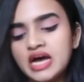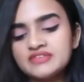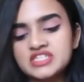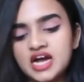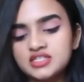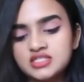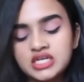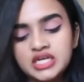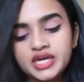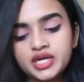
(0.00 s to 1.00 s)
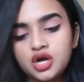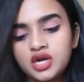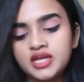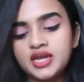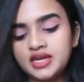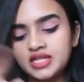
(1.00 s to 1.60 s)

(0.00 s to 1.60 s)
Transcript: I've started screen recording it,